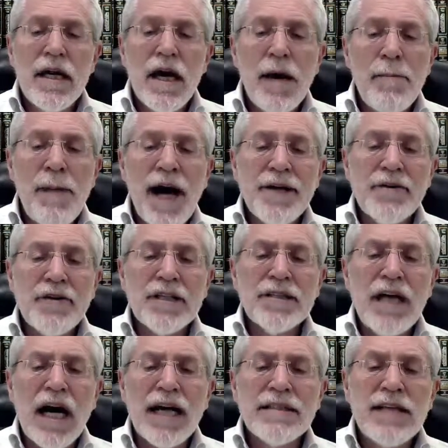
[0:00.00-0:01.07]
A minor
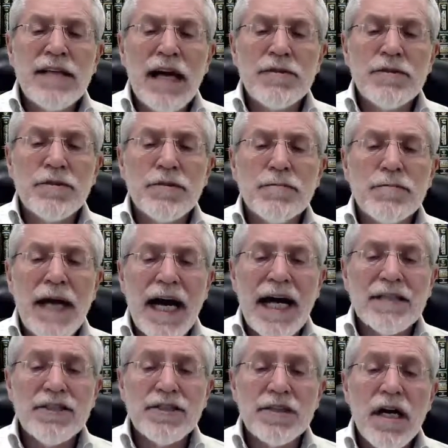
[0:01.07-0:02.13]
idolater
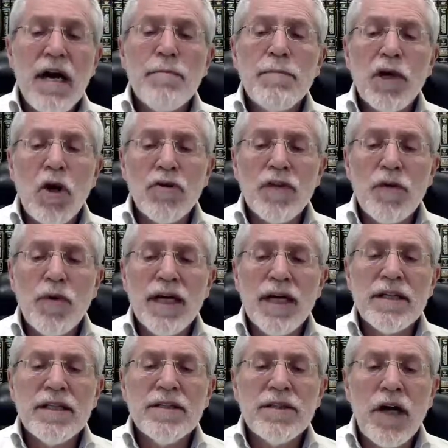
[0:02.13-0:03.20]
passed, but only when
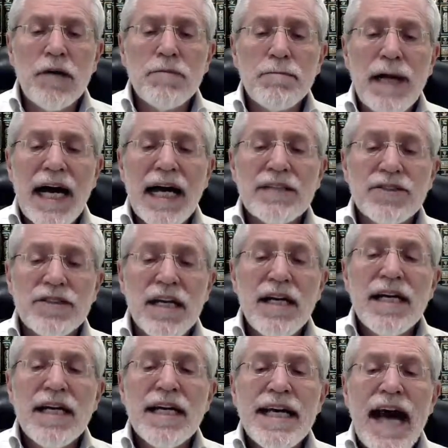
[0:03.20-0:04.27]
an adult passed,
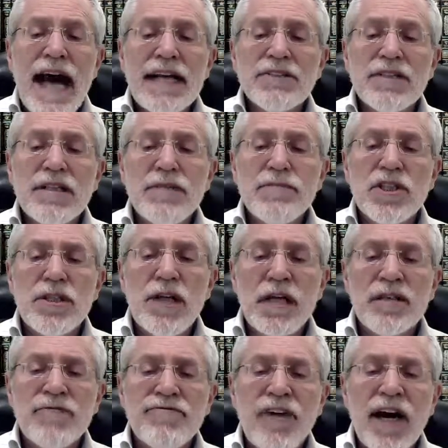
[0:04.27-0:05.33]
he asked him to
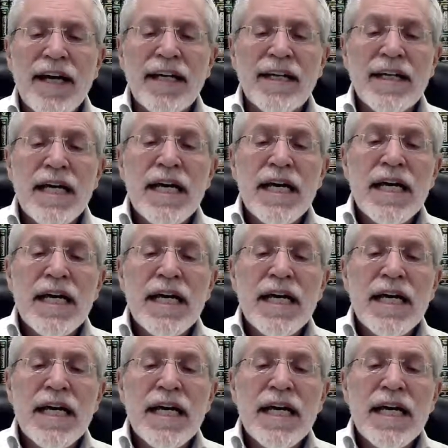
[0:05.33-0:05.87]
nullify it.